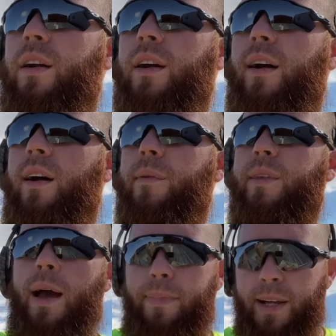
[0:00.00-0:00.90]

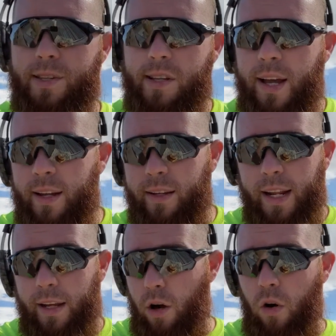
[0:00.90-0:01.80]
That being said,
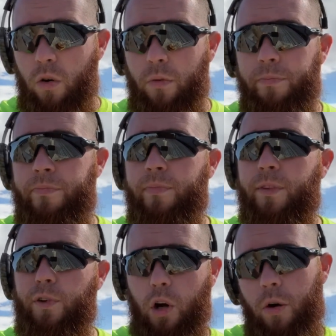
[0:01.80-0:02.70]
getting home
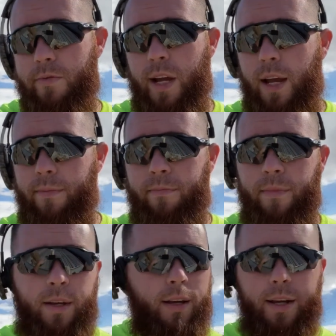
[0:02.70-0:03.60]
for home time
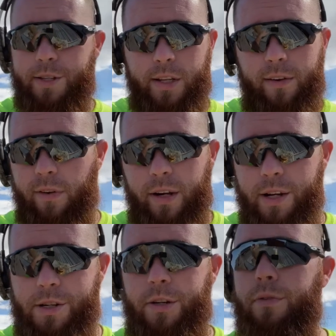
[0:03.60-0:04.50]
is never an
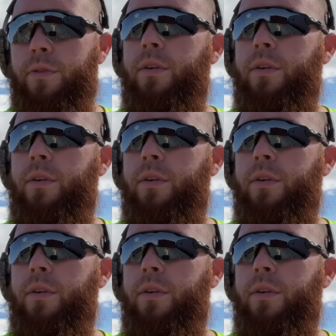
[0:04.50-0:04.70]
issue.